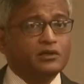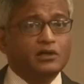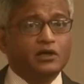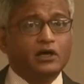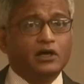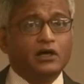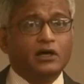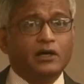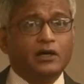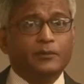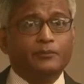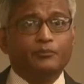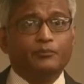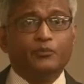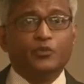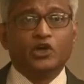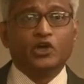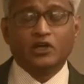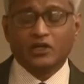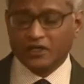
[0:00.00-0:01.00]
um,
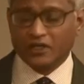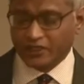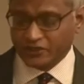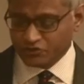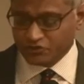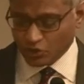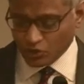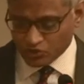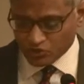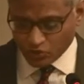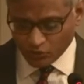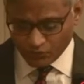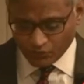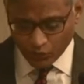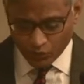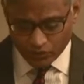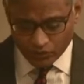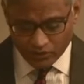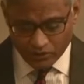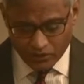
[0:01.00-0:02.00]
and so on and so forth.